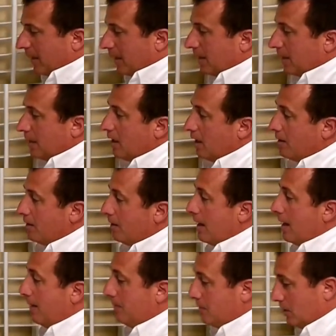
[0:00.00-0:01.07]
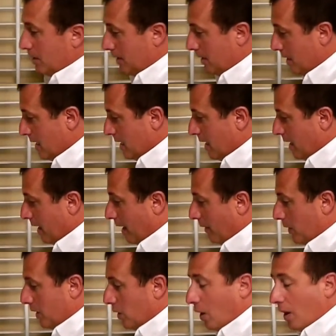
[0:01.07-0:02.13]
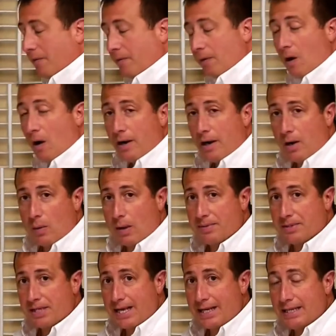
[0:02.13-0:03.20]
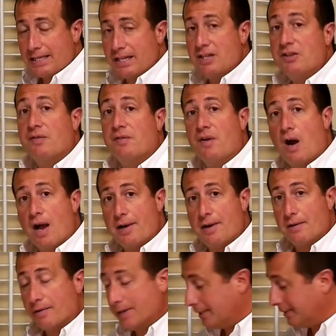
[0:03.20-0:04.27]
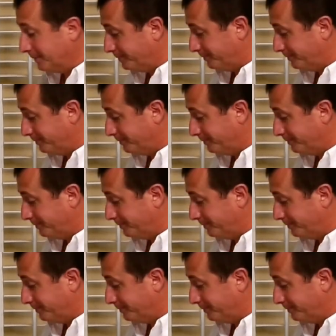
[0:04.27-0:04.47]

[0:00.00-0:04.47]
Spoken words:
The other option that we offer on our website is a divider rail.